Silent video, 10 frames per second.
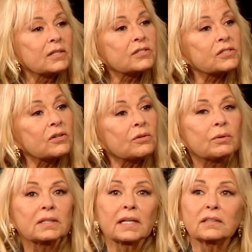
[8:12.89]
So
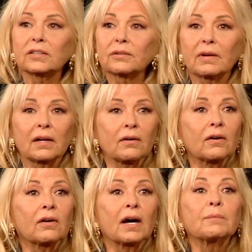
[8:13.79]
what they look around,
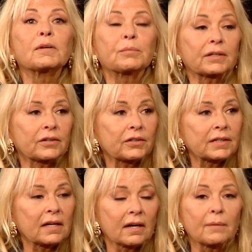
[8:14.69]
oh, I'm going to bring her
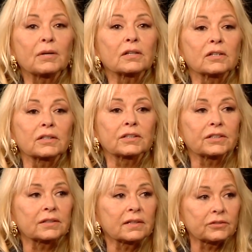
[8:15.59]
down. I'm going to look
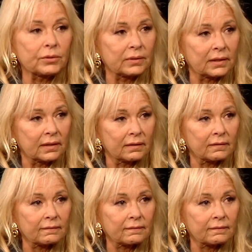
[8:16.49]
good doing it.